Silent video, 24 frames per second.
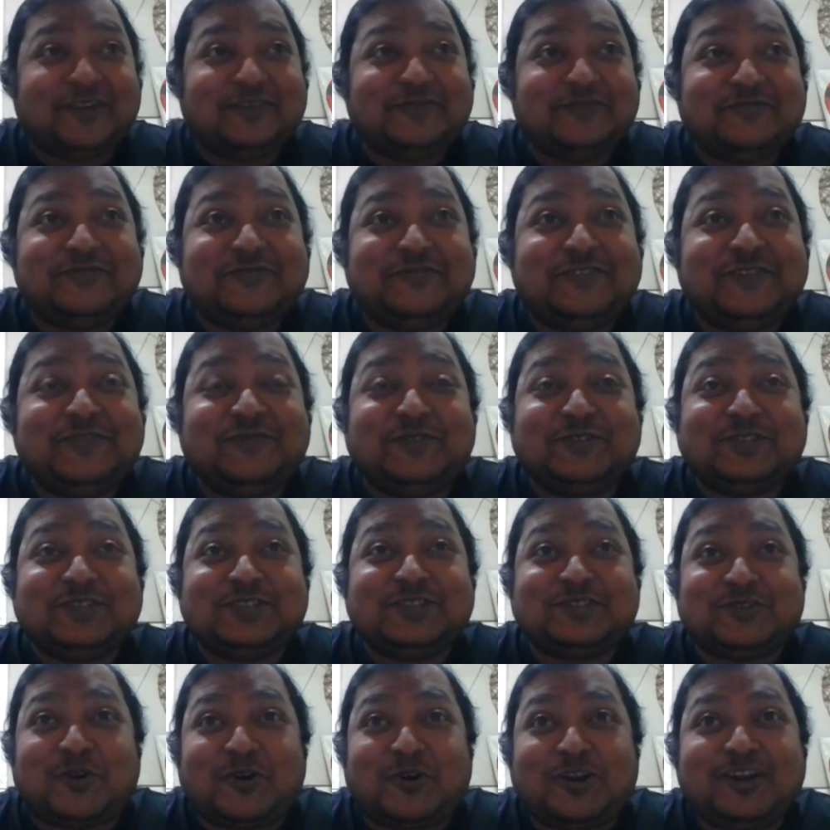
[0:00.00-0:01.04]
One film was
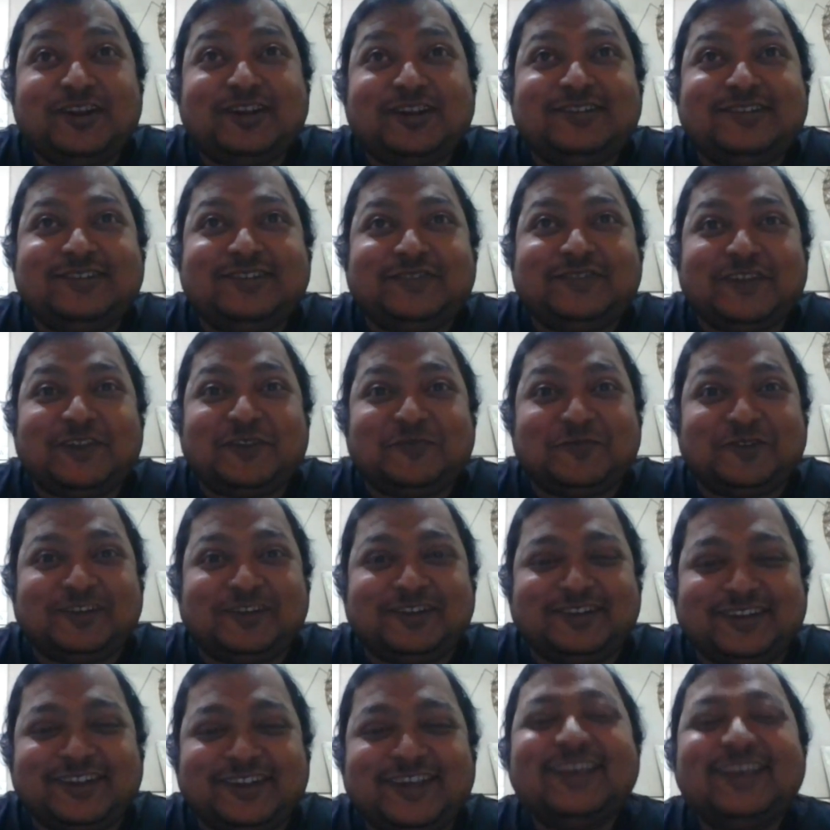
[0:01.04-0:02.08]
a torrent
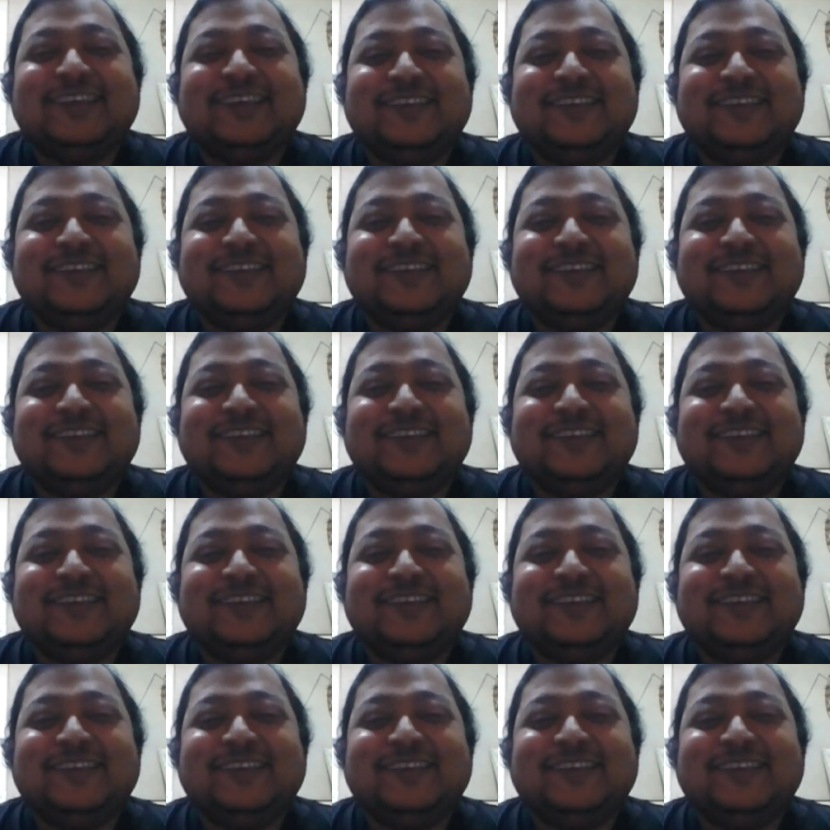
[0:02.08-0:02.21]
phenomenon.